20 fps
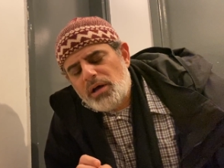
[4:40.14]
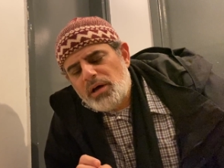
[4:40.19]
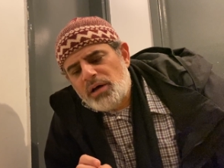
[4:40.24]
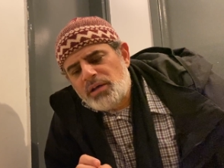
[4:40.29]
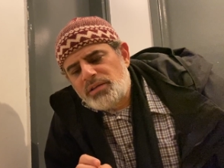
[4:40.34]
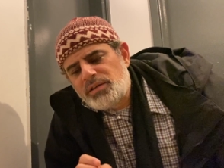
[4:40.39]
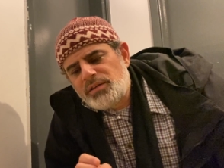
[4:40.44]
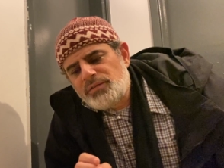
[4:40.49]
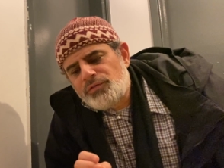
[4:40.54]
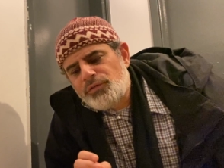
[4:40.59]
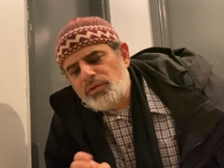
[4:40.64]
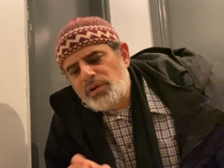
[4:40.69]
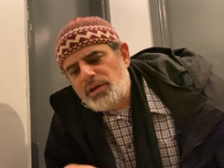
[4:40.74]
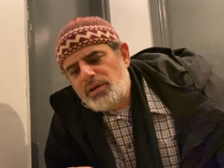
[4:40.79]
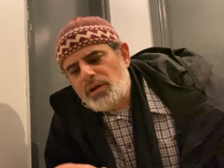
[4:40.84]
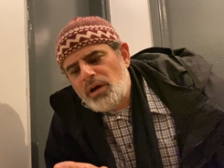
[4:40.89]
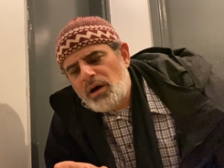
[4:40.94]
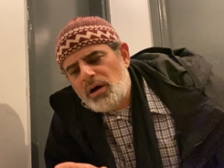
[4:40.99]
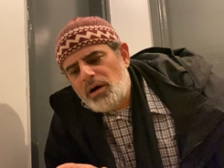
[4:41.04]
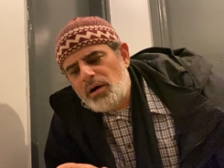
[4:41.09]
a
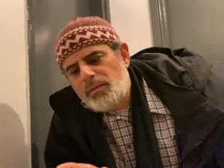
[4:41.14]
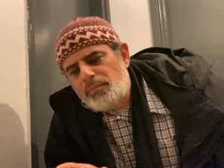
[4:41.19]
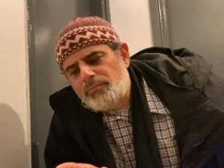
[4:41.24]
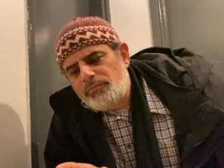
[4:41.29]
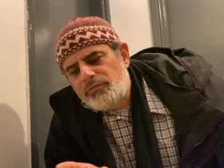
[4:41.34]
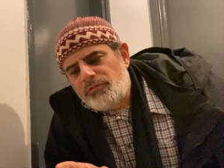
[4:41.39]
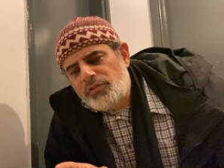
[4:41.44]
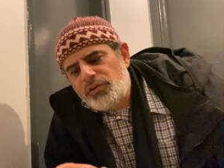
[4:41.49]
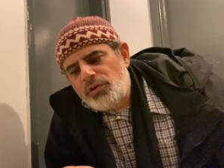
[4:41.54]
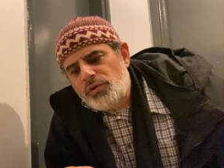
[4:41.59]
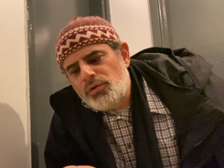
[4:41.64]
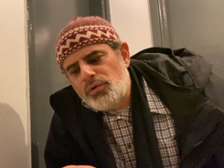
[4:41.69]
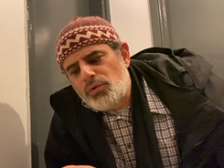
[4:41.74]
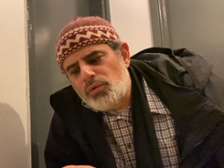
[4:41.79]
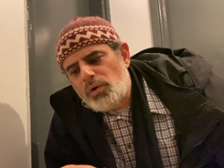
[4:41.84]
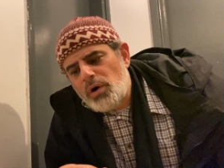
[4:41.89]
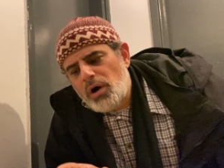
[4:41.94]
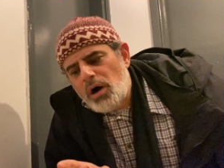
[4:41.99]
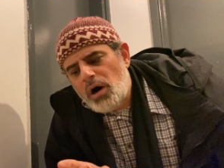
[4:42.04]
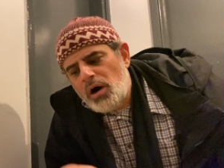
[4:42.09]
different um,
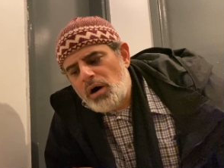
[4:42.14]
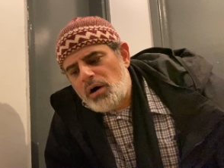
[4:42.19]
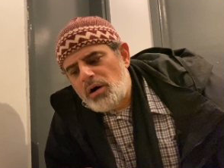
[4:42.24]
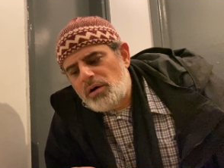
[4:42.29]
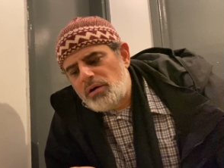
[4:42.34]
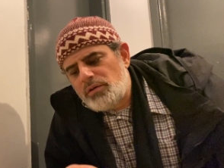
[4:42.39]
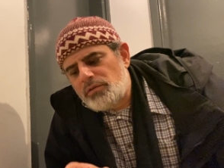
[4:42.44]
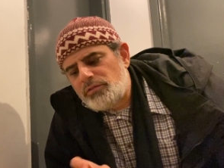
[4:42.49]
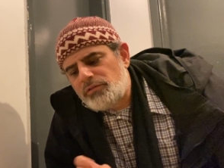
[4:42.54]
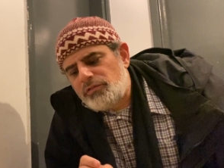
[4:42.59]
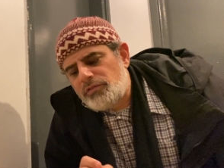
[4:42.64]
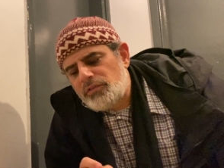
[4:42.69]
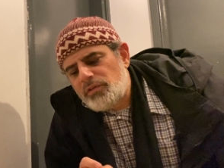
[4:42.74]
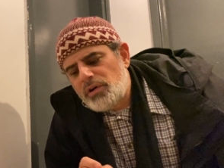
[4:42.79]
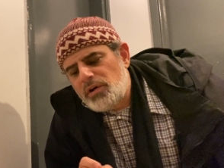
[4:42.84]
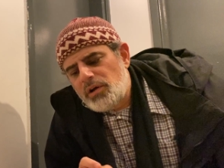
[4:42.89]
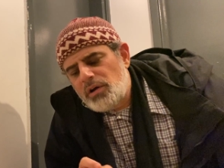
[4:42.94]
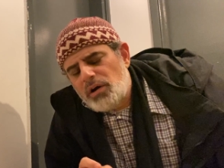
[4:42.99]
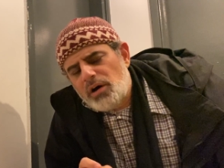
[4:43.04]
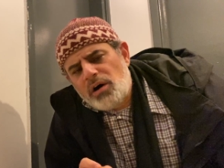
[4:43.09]
view of
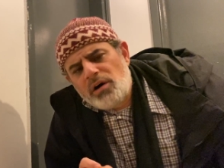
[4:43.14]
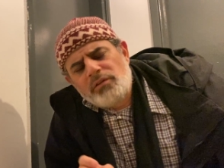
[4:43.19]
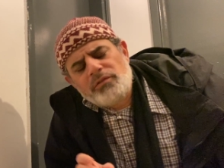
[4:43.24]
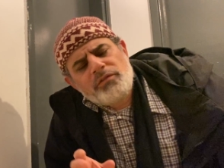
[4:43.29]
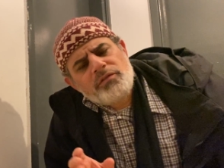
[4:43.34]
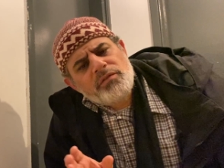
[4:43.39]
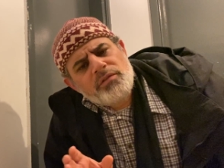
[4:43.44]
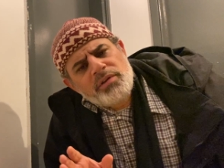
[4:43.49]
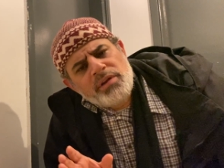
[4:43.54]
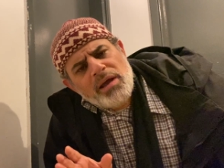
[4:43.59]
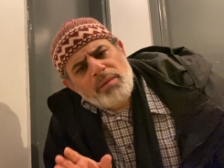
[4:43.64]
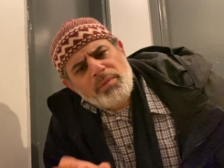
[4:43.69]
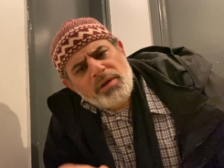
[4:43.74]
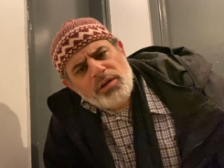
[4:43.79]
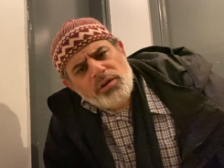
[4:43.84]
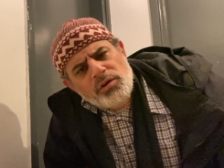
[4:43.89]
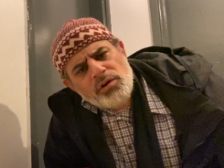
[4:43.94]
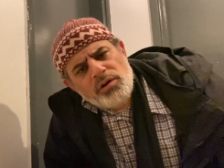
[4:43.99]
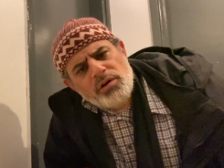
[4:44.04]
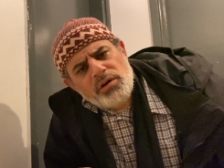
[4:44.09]
of Nabi
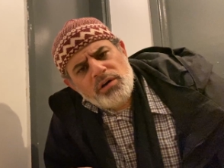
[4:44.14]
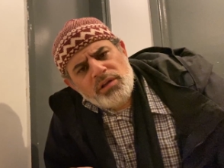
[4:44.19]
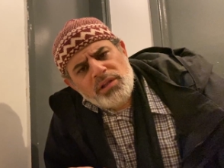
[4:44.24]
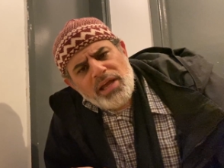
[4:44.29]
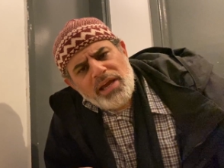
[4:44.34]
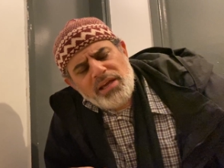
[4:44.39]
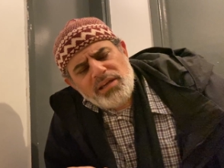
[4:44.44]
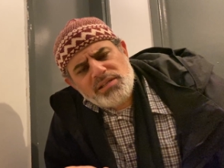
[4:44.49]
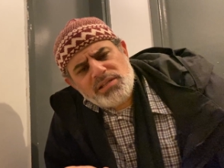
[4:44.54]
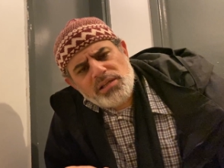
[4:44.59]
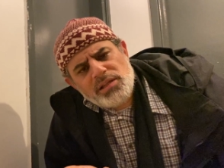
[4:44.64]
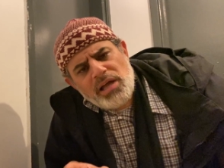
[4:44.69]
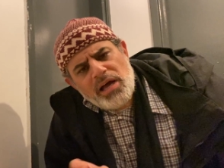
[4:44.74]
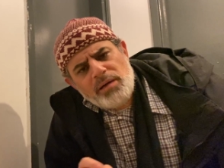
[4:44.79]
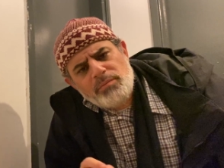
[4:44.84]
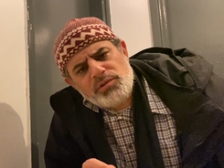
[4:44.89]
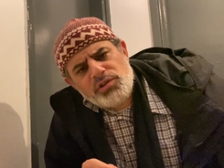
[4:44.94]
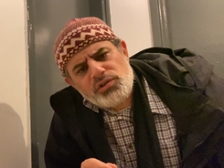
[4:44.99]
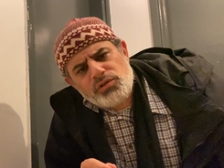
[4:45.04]
Nuh alayhi salam's